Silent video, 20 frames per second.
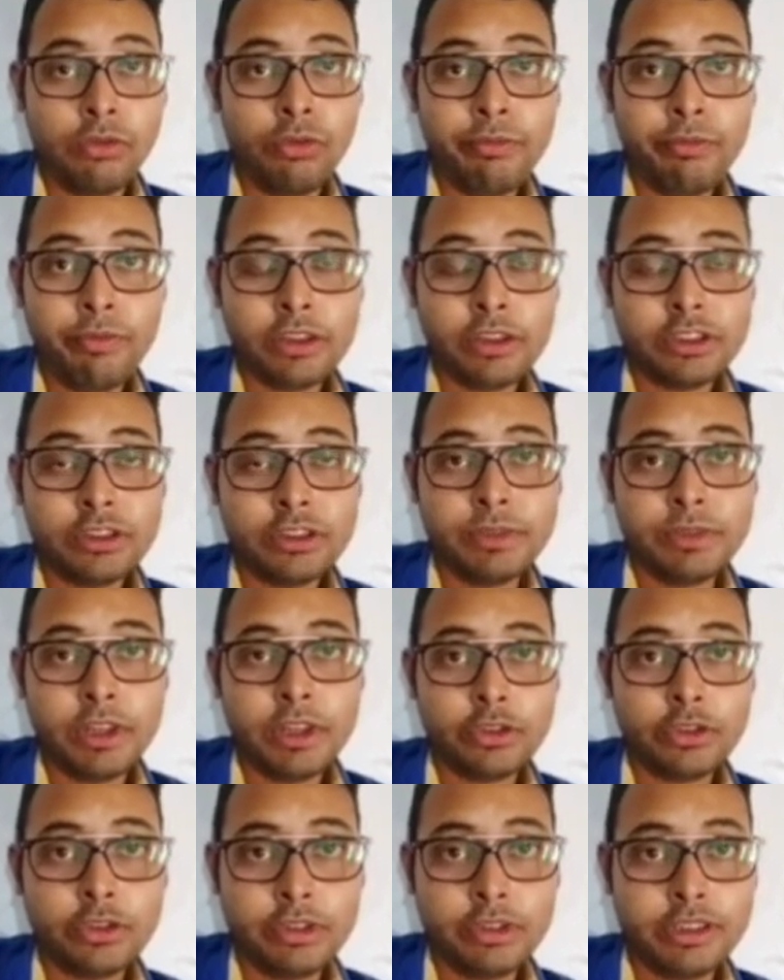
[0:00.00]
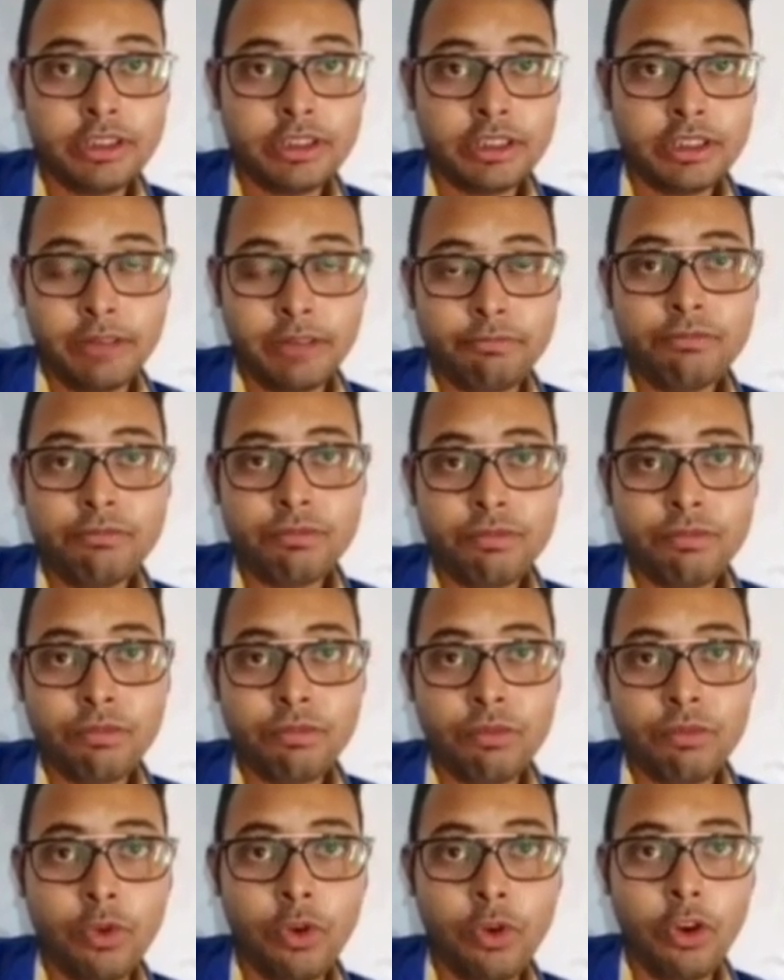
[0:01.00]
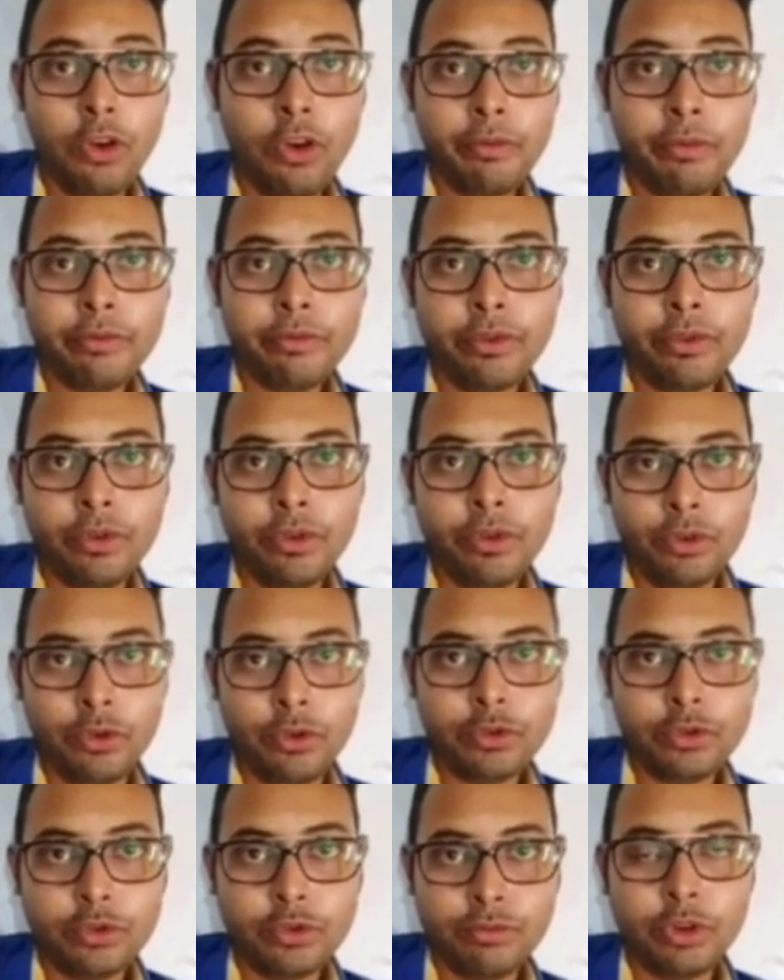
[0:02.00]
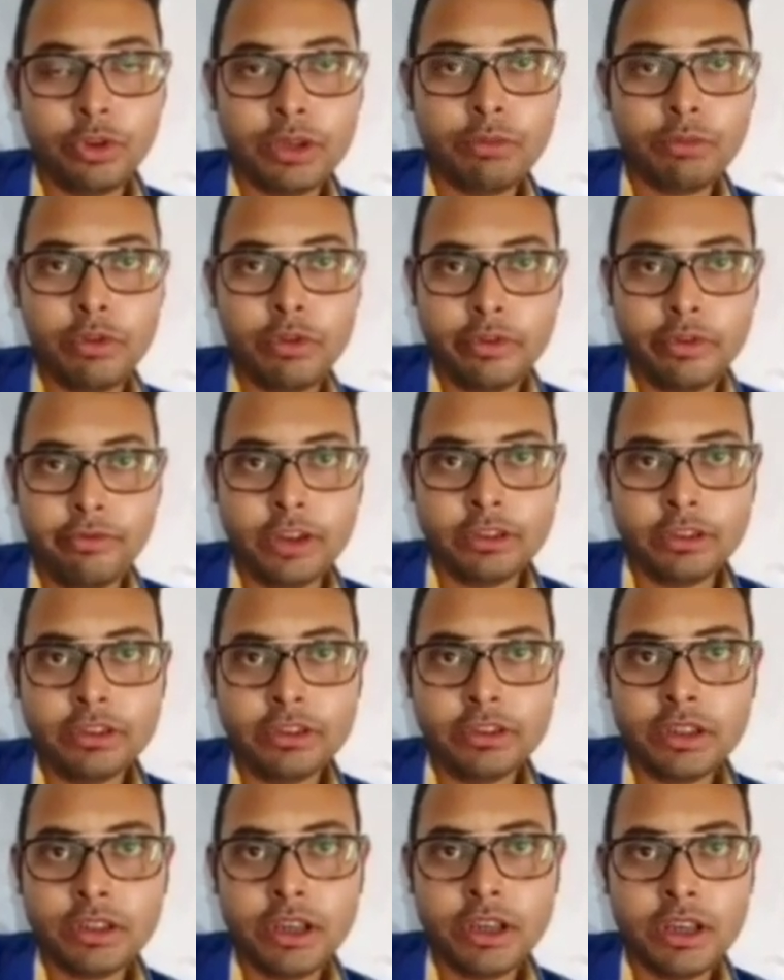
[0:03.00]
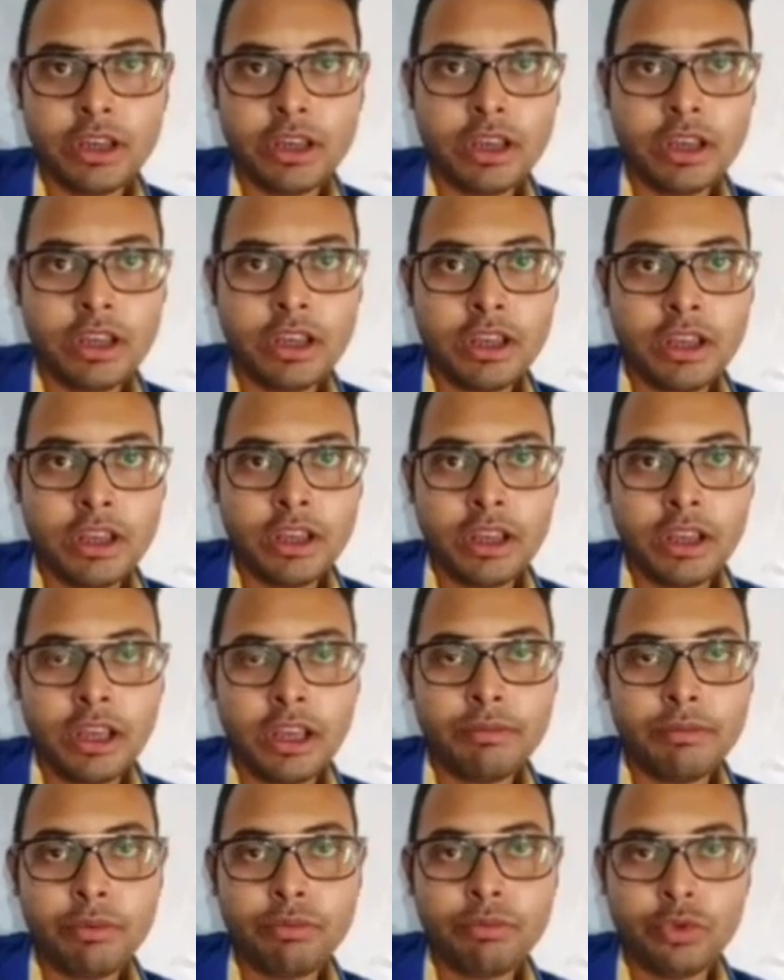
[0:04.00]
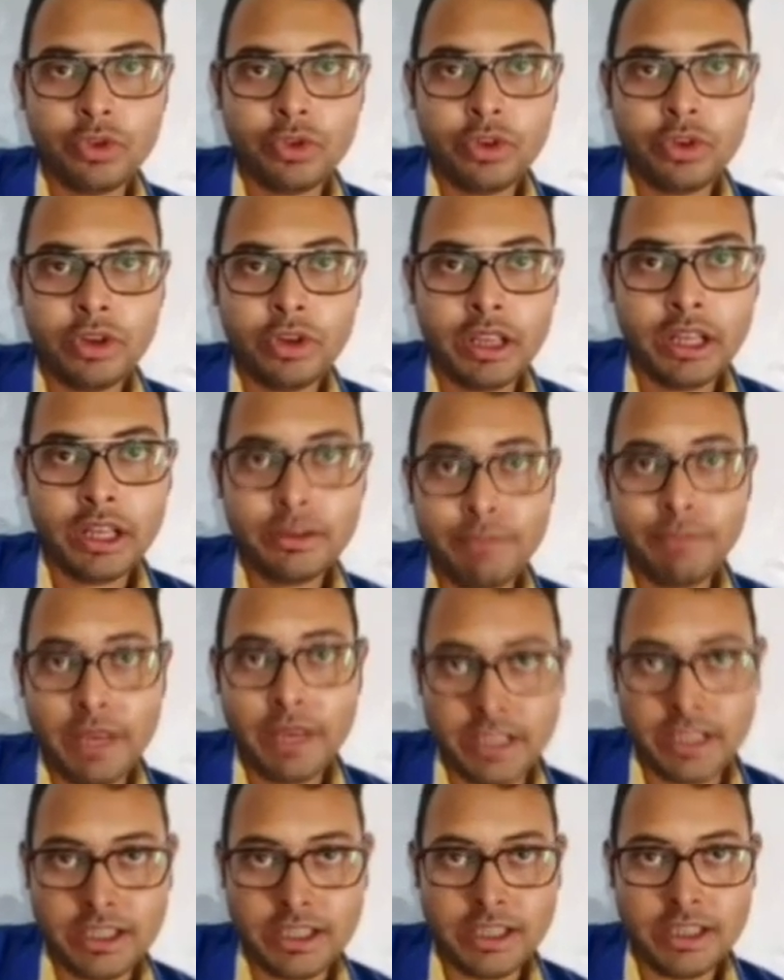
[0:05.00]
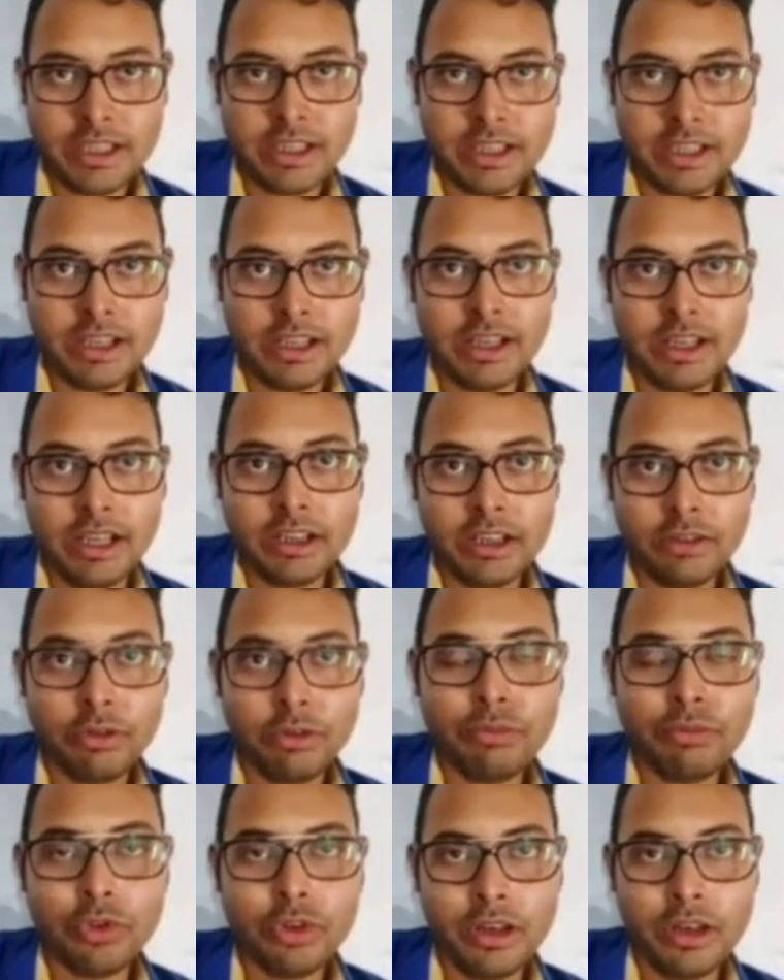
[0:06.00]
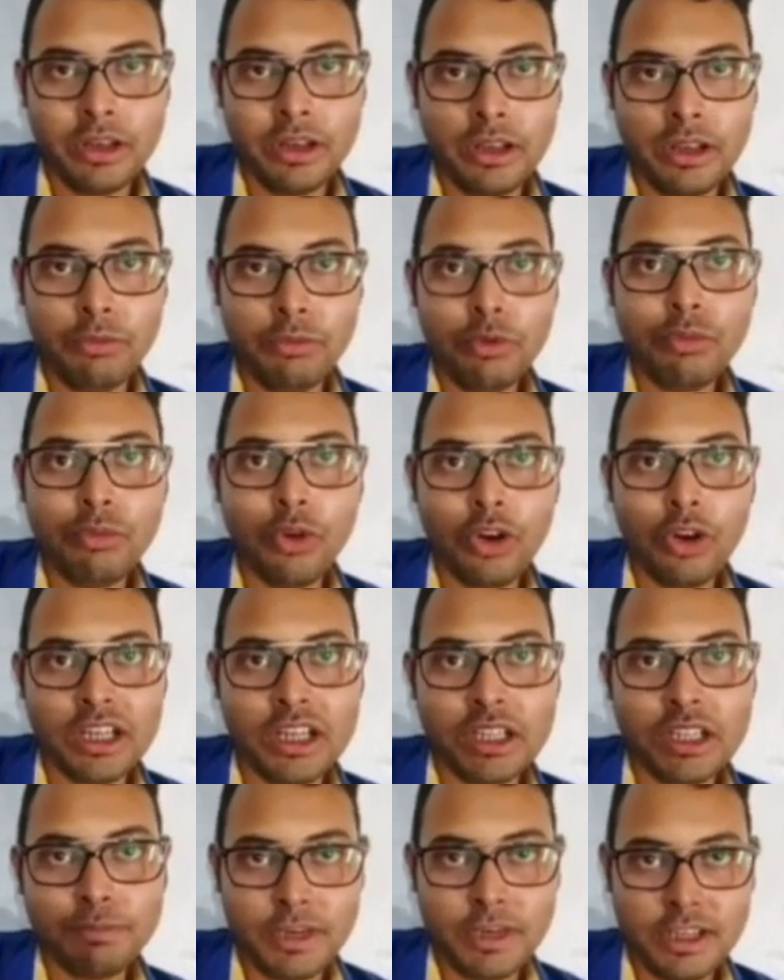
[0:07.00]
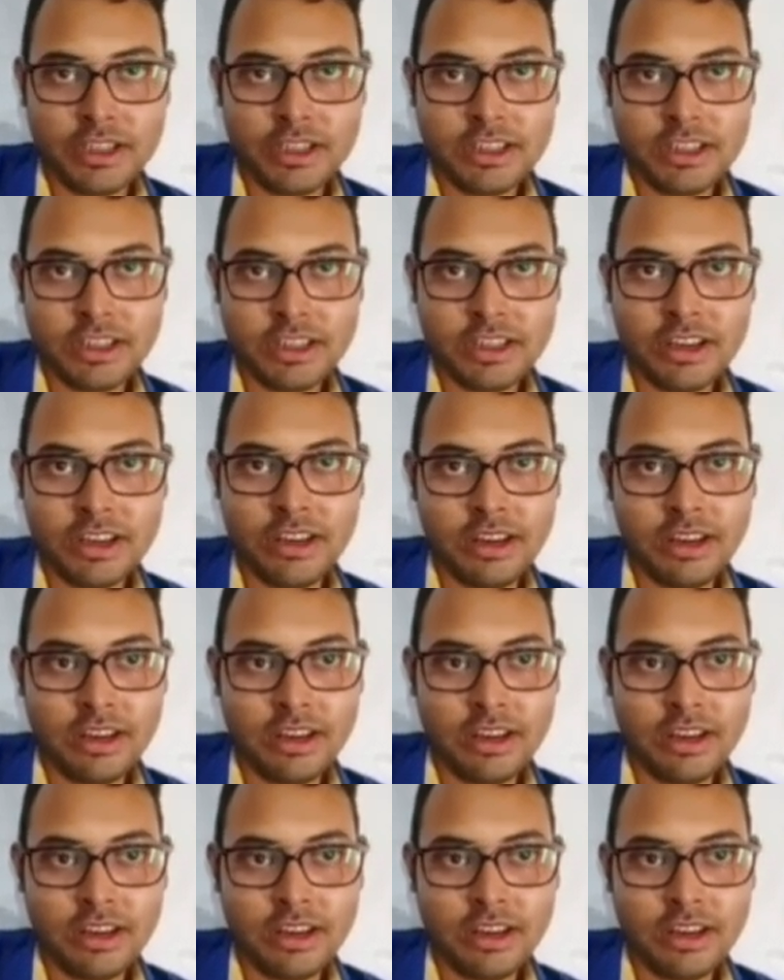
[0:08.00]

Wave functions belongs to a system. All of those possible wave functions can be put in a space, like we put a football in a space,